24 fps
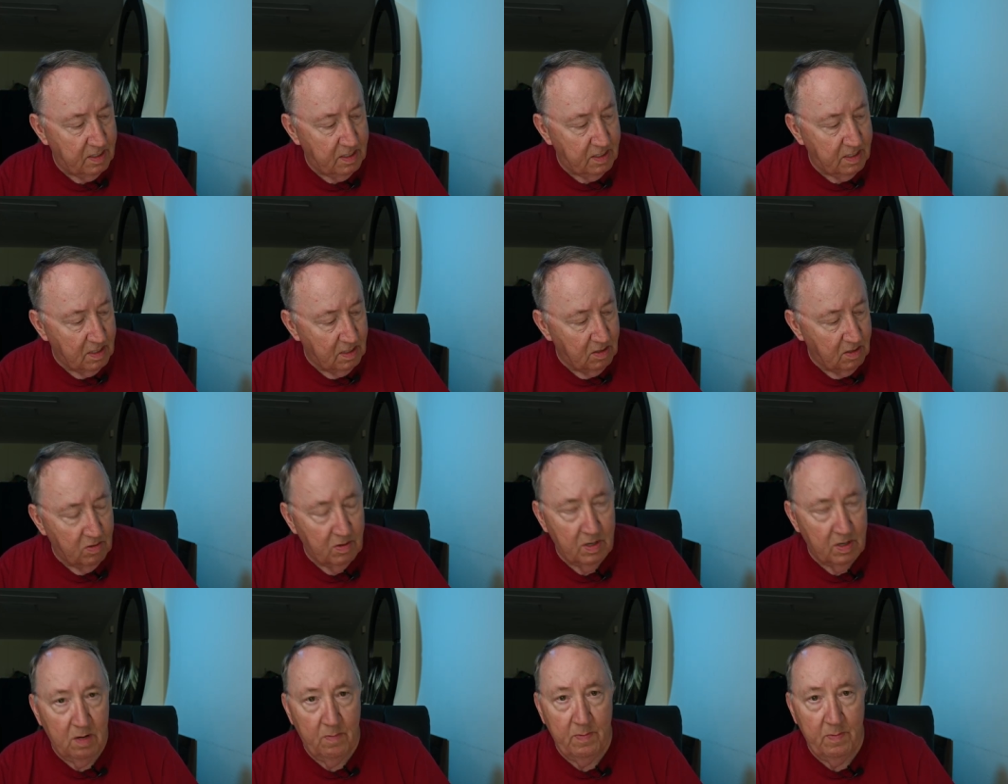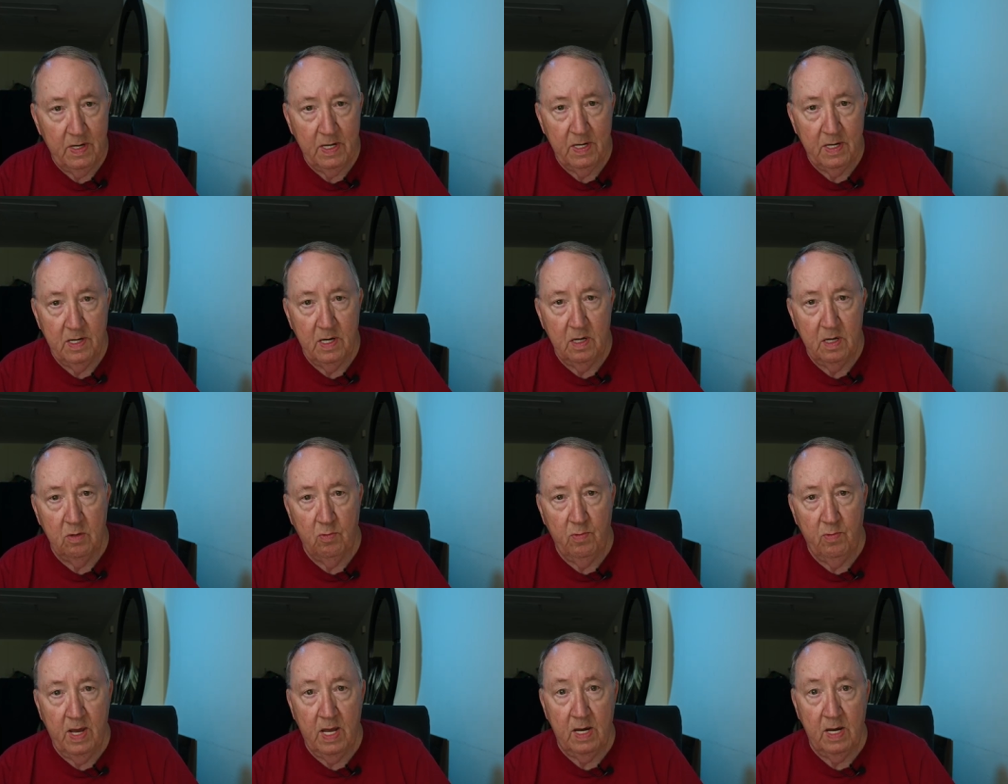oh Lord, I mean, another
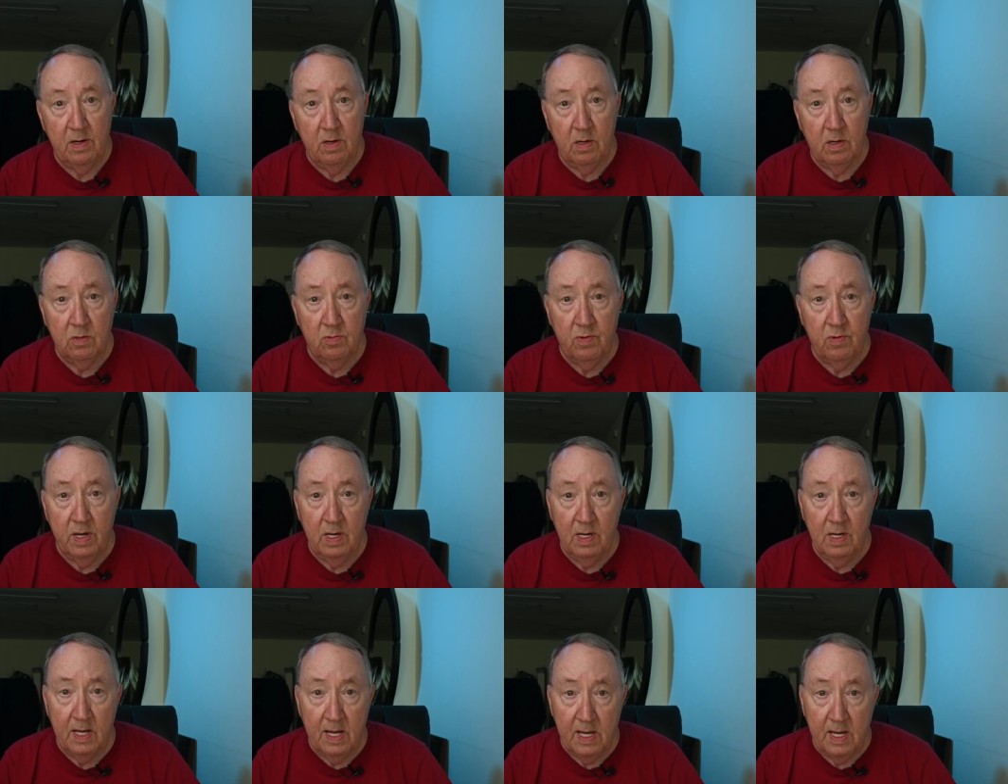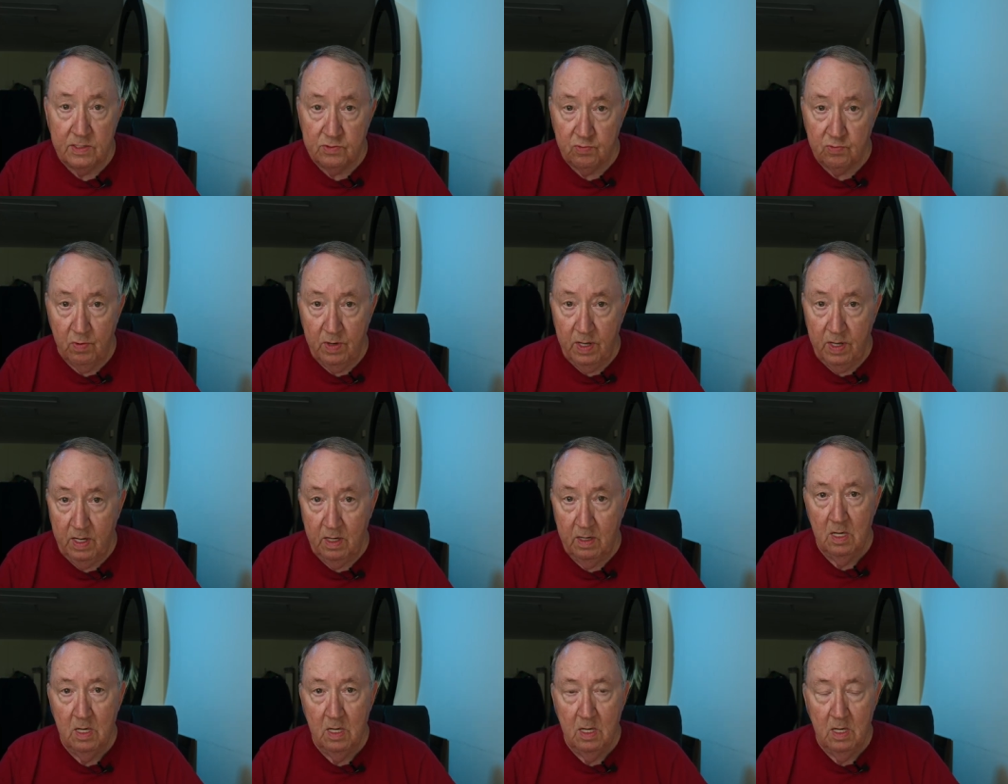one. We had an earthquake last
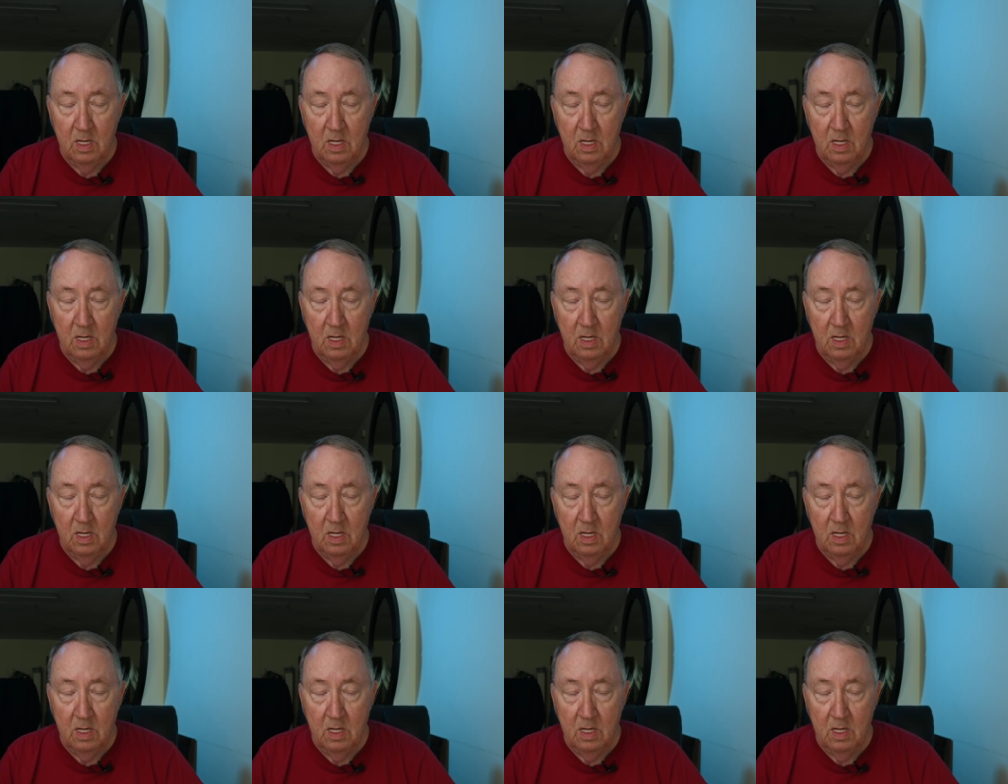week